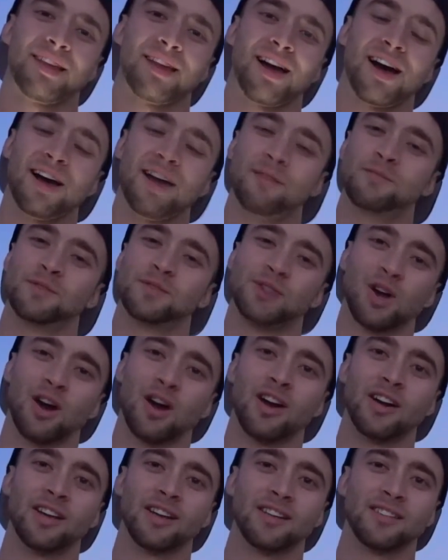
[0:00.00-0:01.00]
I'm
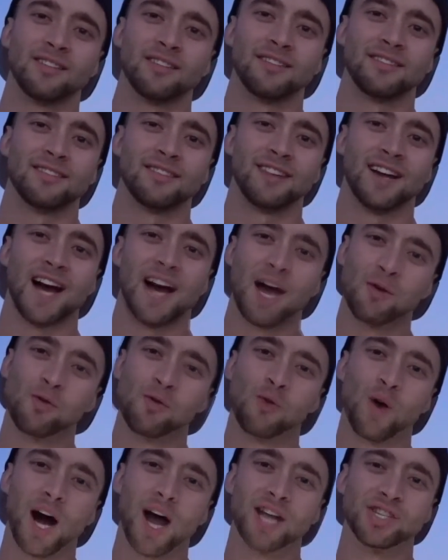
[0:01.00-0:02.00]
sorry. I
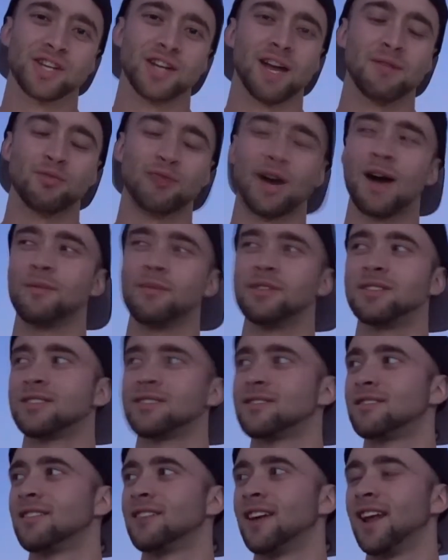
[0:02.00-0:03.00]
will watch it, I
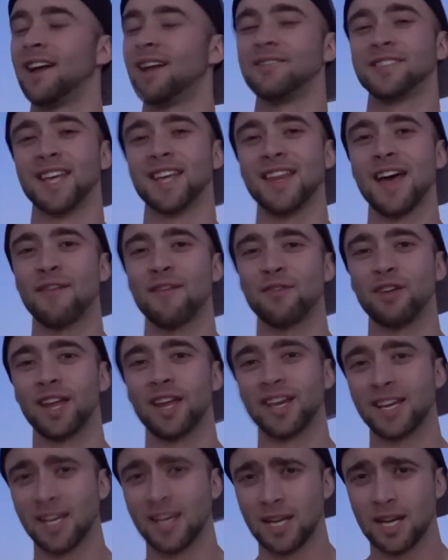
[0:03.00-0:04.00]
promise. And I've said that for
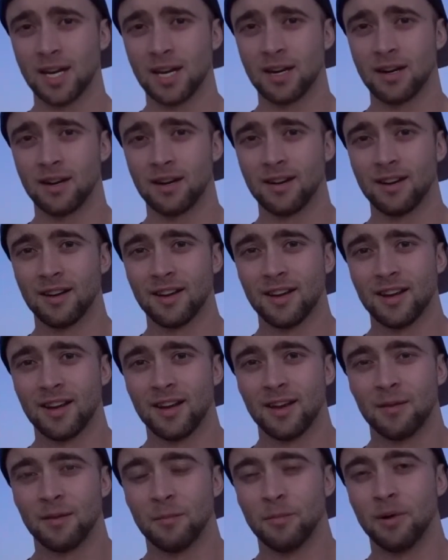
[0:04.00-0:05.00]
like a year.
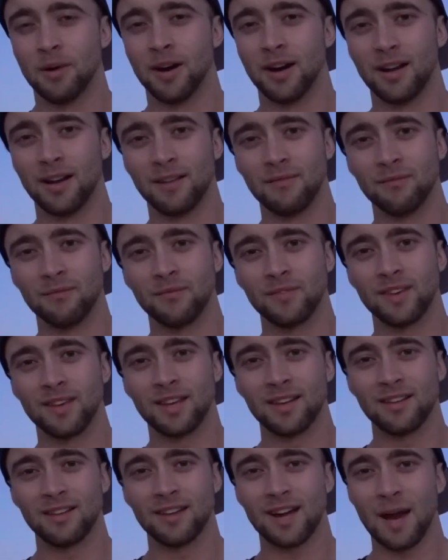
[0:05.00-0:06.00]
But
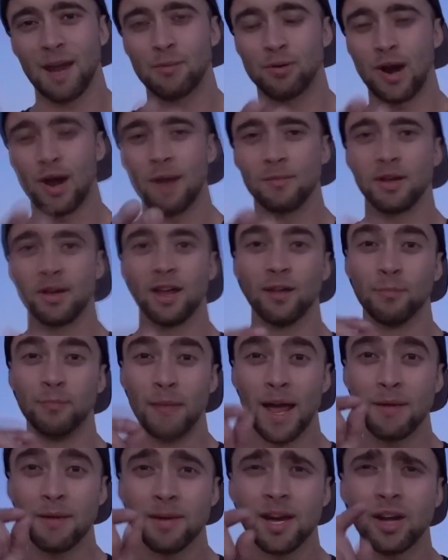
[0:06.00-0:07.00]
I promise.
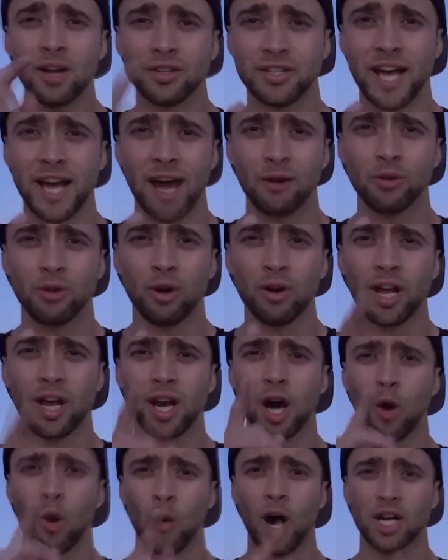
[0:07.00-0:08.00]
Maybe I'll download it
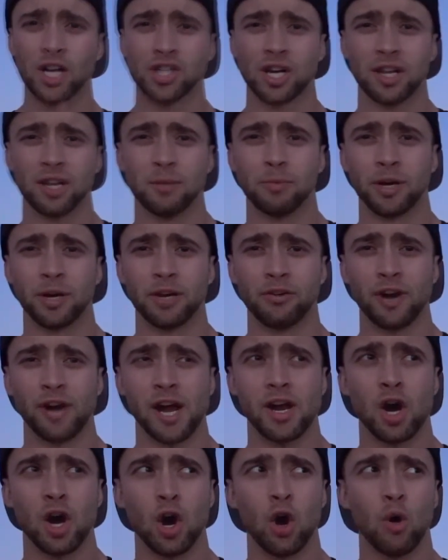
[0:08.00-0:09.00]
and I'll watch it on the plane
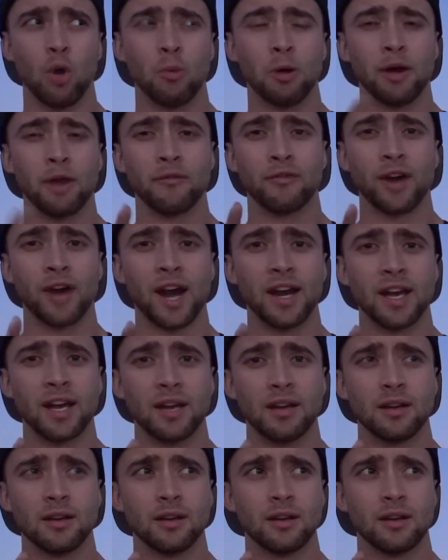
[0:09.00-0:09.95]
ride home on Friday.